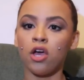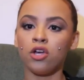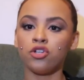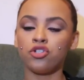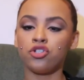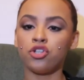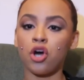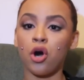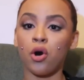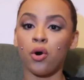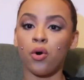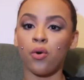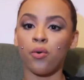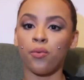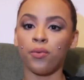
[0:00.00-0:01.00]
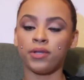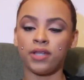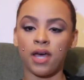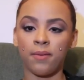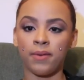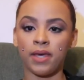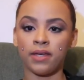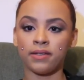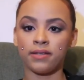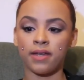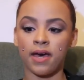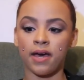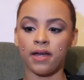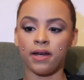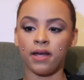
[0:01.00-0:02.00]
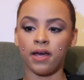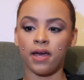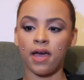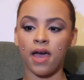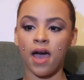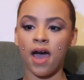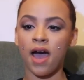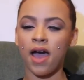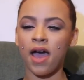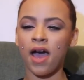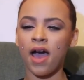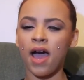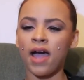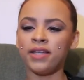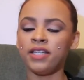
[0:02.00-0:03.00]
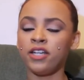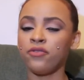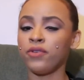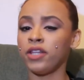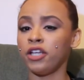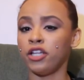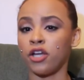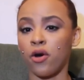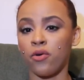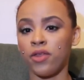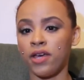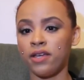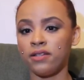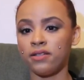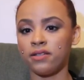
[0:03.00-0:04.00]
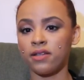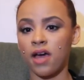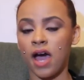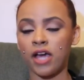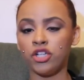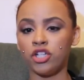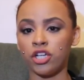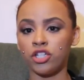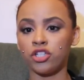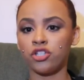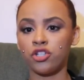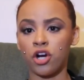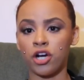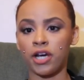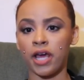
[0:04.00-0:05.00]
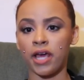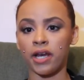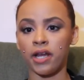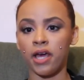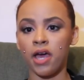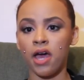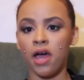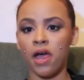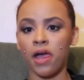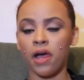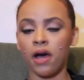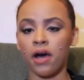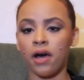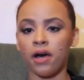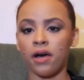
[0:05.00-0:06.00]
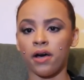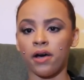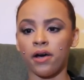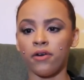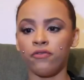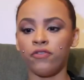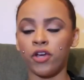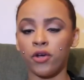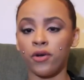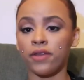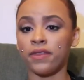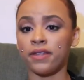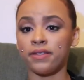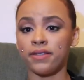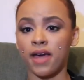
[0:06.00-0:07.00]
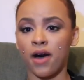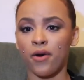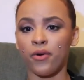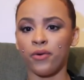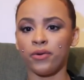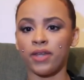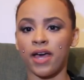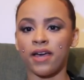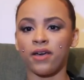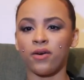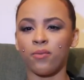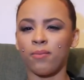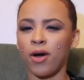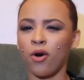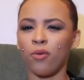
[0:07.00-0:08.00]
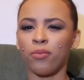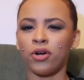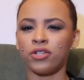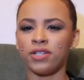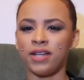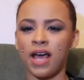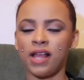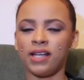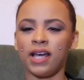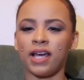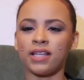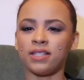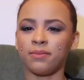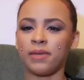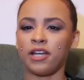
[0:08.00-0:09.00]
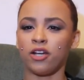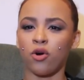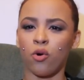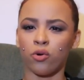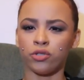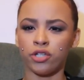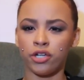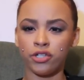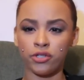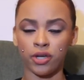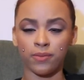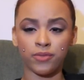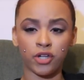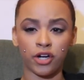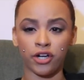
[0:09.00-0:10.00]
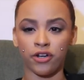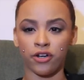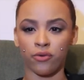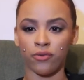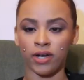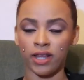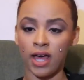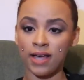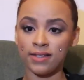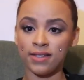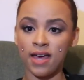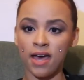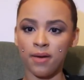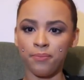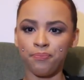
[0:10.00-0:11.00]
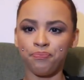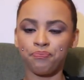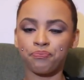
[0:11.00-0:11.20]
So with that being said, I didn't really know this. I just started figuring this out, like my own personality. I guess I'm getting older, so I'm starting to realize that